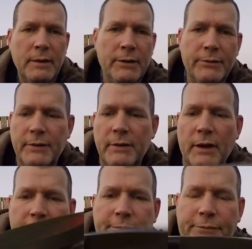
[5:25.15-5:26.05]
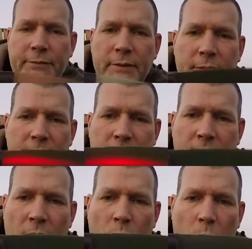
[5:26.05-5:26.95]
Here's the knife.
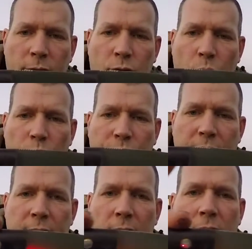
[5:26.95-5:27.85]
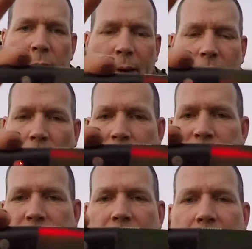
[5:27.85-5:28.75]
01 tool steel, micarta
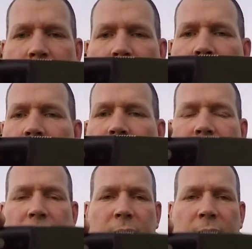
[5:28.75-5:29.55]
scales.